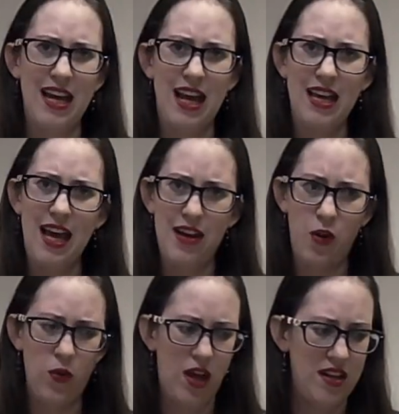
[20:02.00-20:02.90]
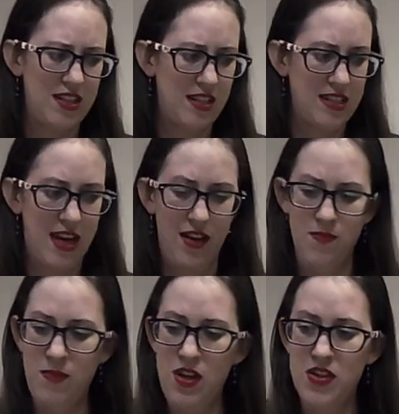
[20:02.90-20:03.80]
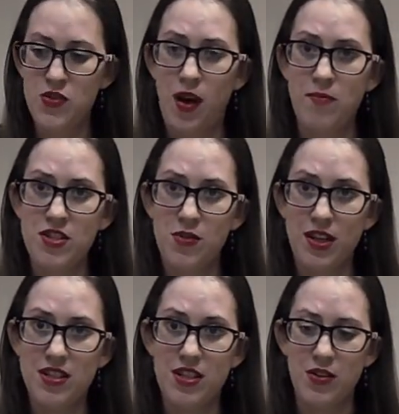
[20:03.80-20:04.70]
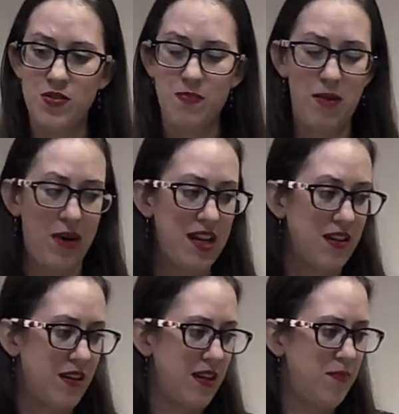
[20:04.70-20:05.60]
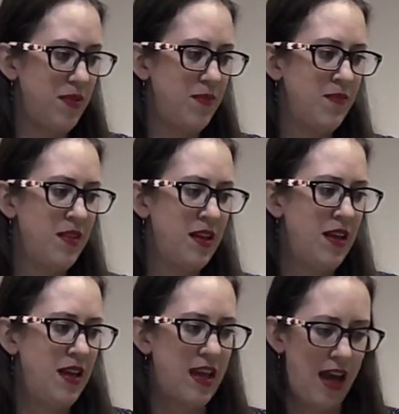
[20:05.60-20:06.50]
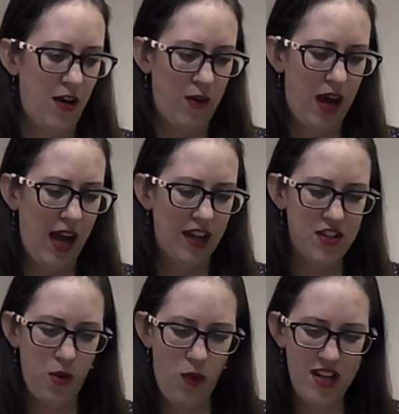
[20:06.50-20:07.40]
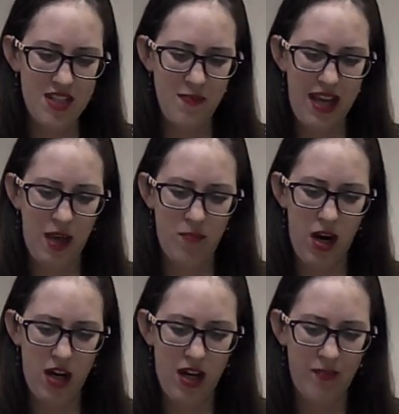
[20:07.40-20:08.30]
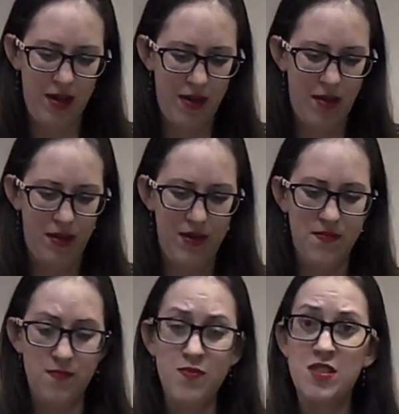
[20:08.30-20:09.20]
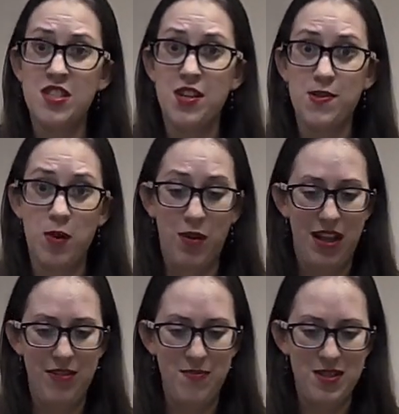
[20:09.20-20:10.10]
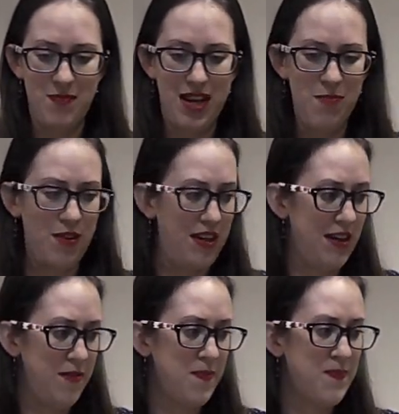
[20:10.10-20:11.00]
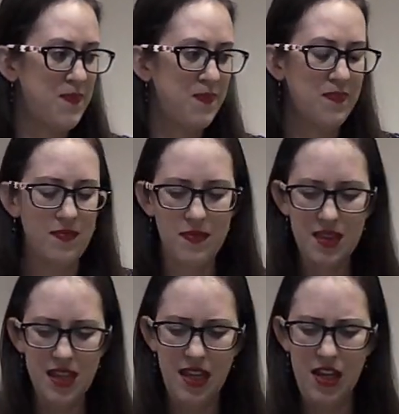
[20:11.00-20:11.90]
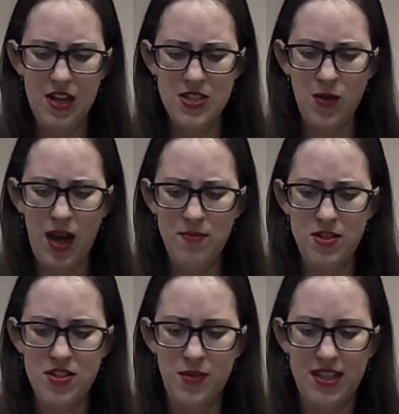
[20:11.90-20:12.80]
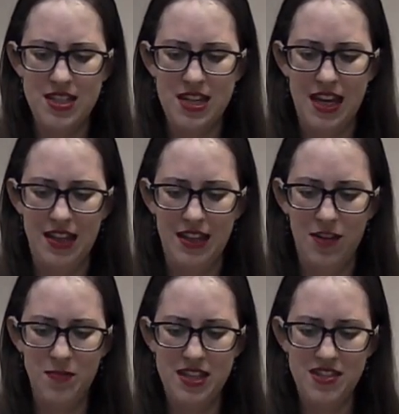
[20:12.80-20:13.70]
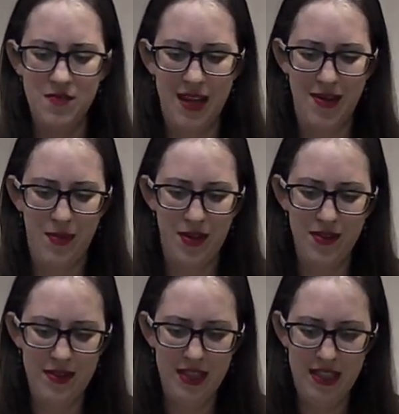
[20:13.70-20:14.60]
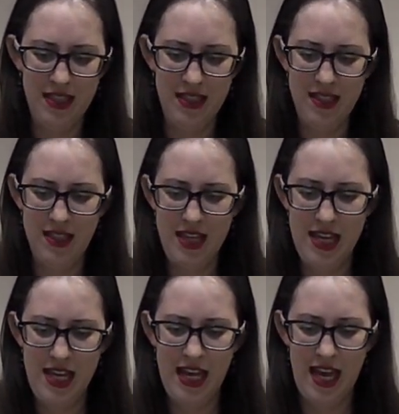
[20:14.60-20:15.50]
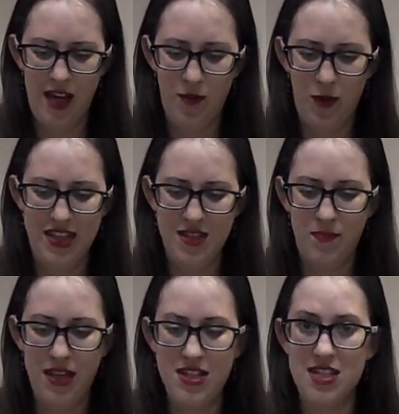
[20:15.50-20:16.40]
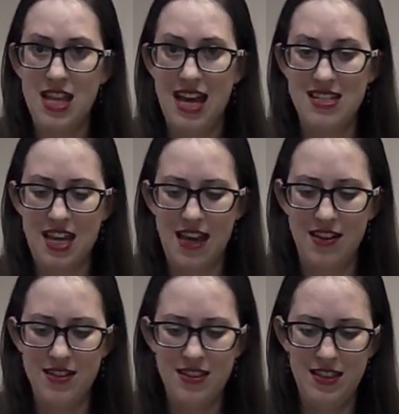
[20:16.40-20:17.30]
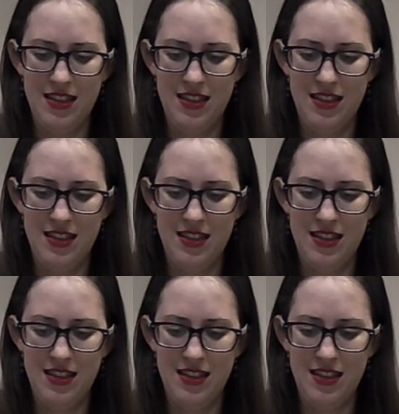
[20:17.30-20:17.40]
and I can't hold on to the tail, so I'm just going to use my binder clip. Now I don't want to make a mark on my paper. Excuse me while I rip some paper here. So I'm just going to take a little piece of paper and I'm going to pinch that tail